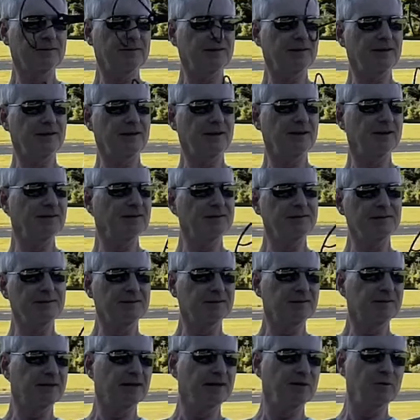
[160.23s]
Yeah,
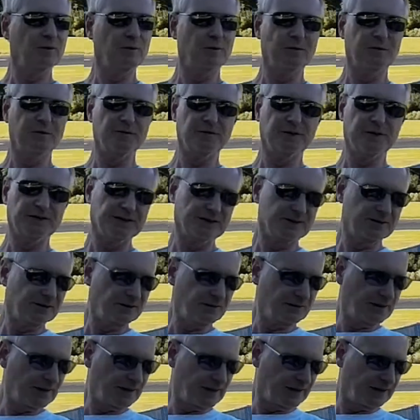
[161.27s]
it would be fun to
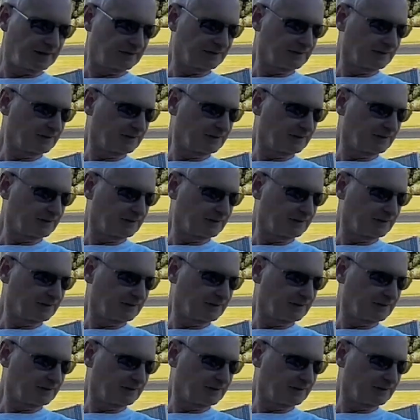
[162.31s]
do that.